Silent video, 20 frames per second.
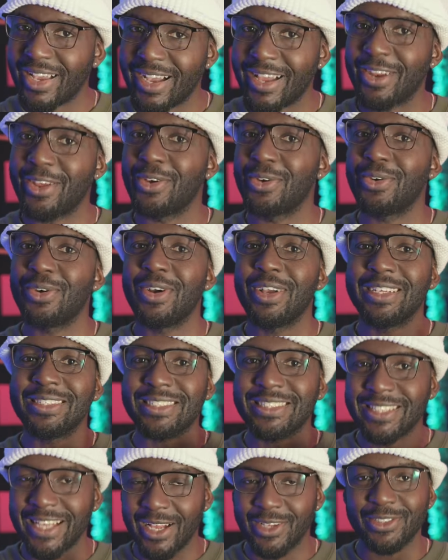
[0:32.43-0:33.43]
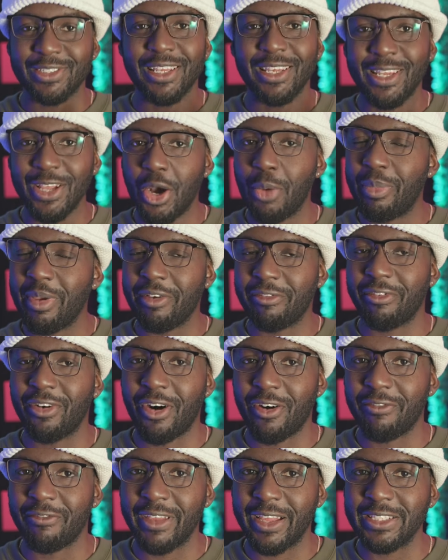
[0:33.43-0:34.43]
I know, sounds a little bit
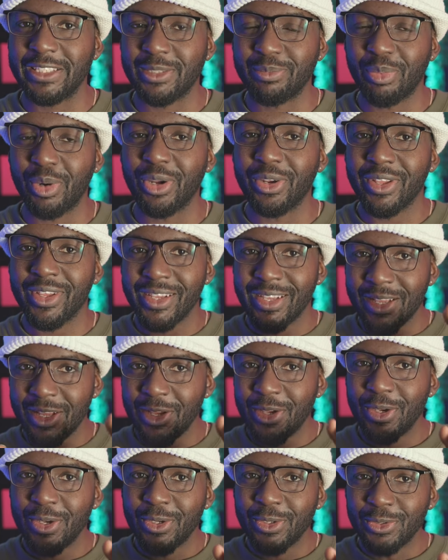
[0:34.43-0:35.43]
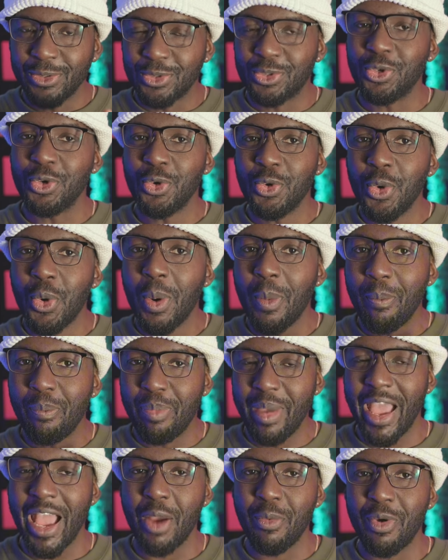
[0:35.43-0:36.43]
far fetched, but do
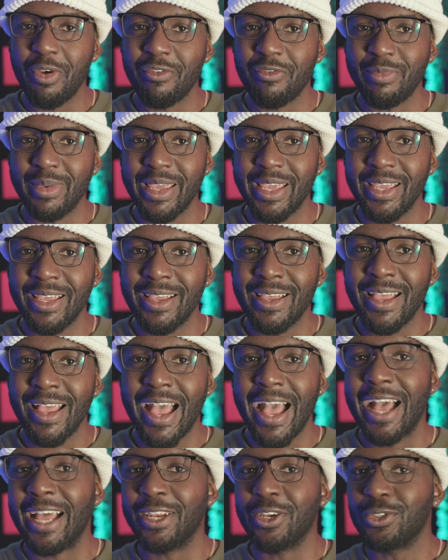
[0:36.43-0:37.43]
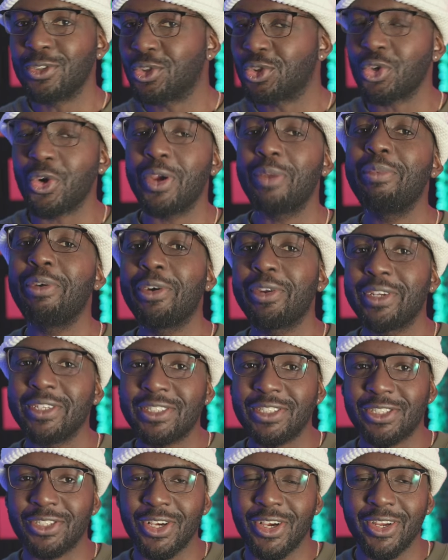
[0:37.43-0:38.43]
bear with me and join me on
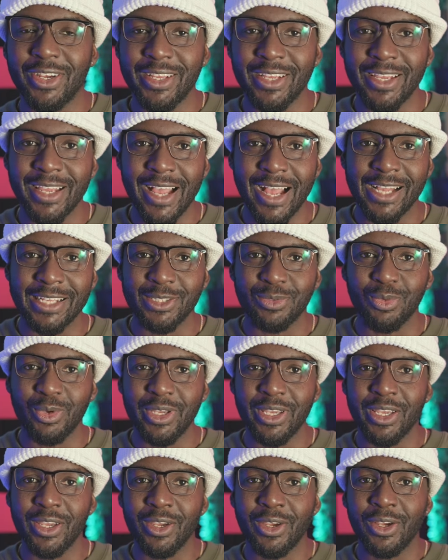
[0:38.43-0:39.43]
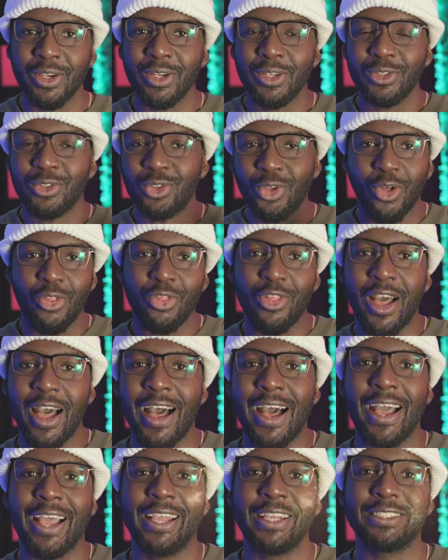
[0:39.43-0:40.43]
this journey as we dot the
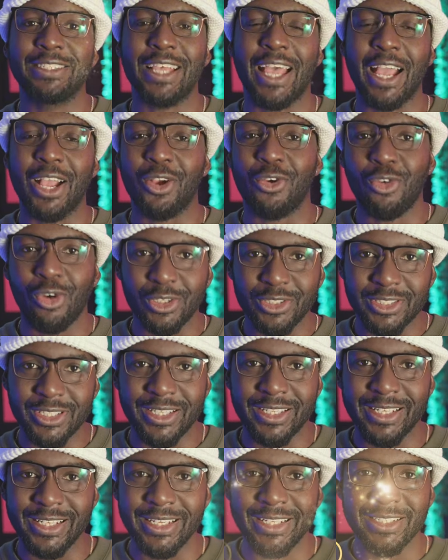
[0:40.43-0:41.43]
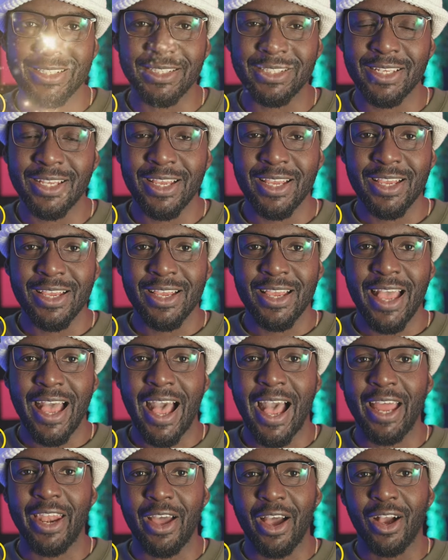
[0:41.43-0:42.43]
I's and cross the T's
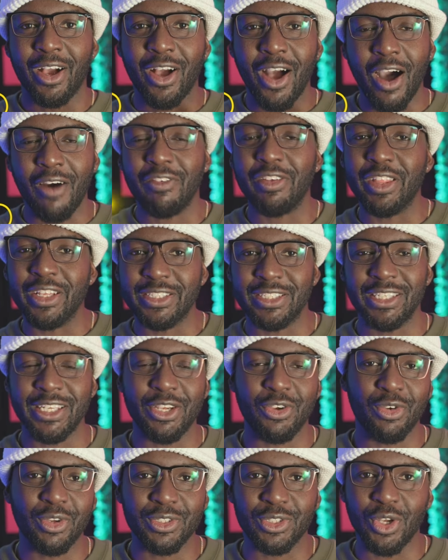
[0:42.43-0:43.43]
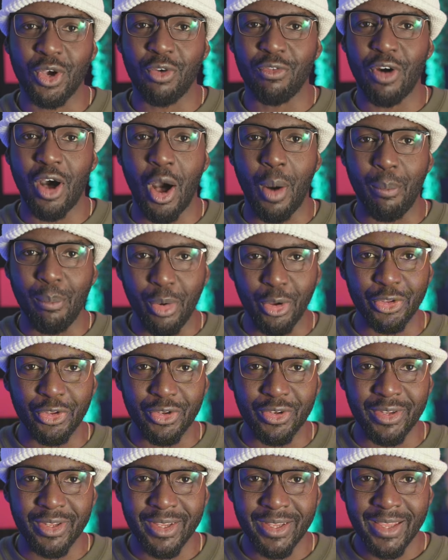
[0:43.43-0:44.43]
and uncover the secrets of our
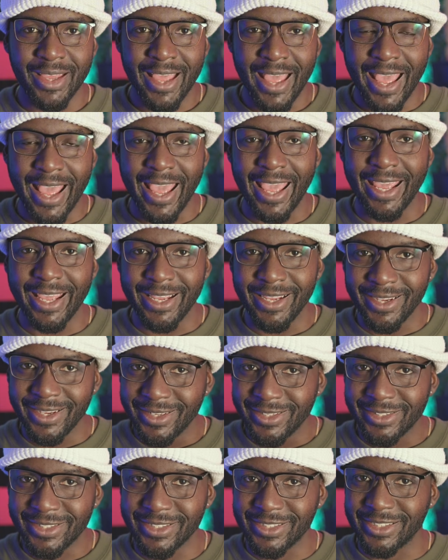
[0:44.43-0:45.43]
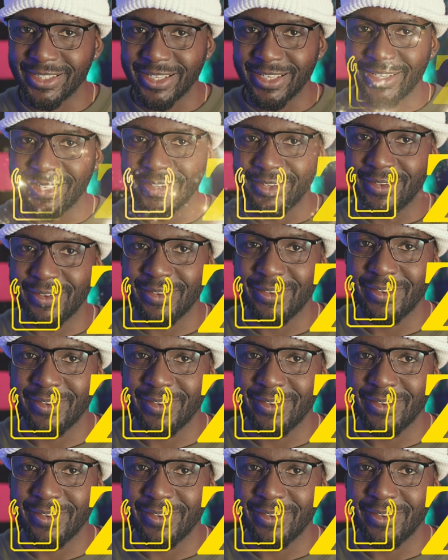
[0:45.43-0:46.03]
modern A to Z.